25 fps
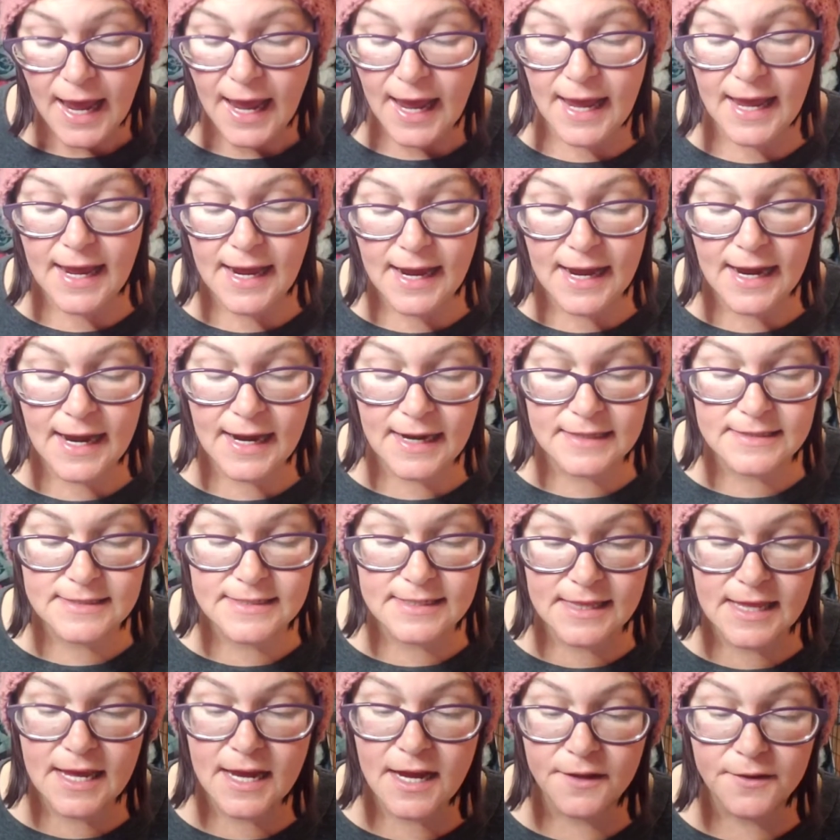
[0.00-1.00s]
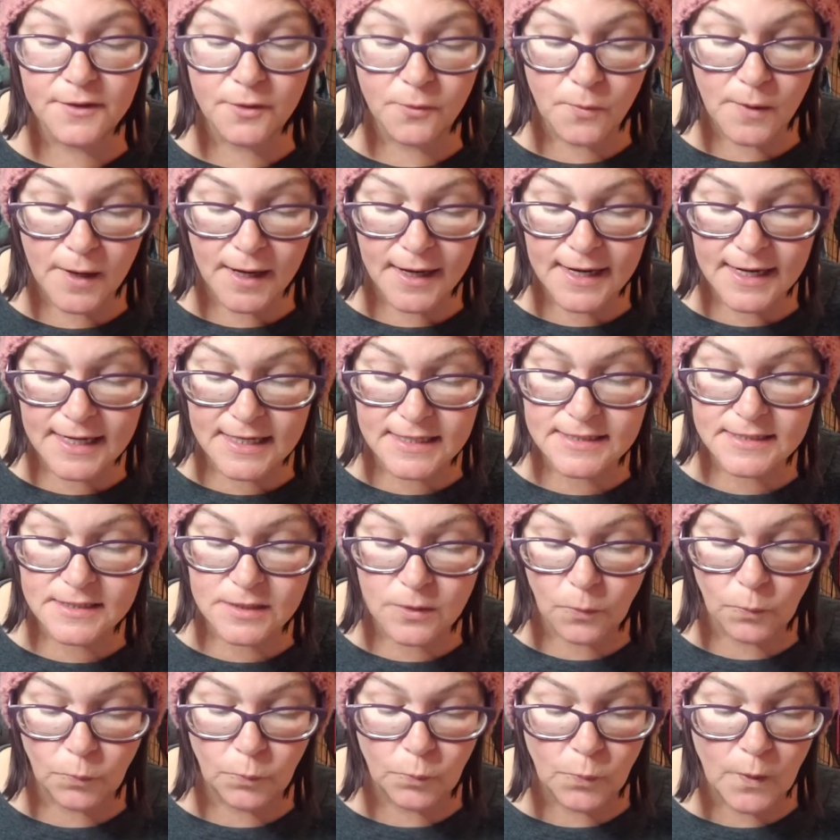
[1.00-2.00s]
And the other one is
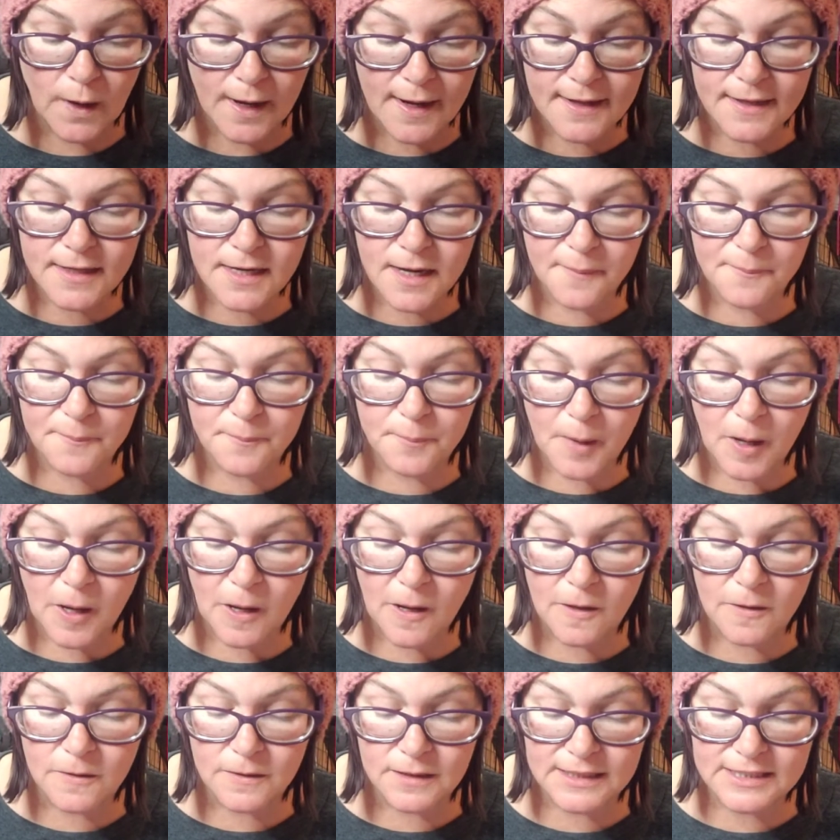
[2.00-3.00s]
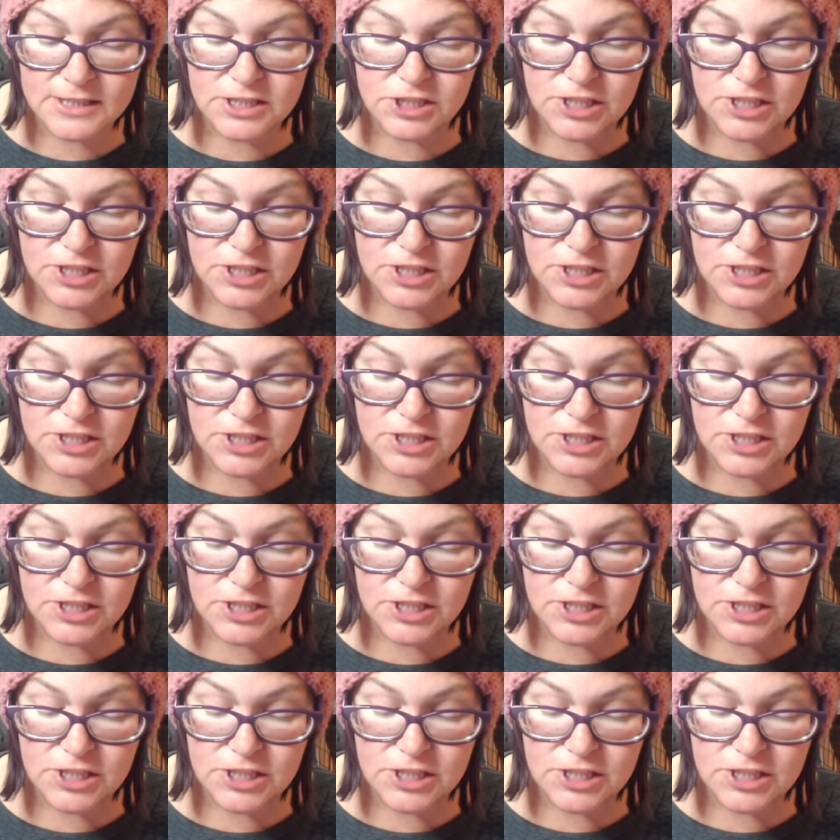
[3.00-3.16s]
1 ball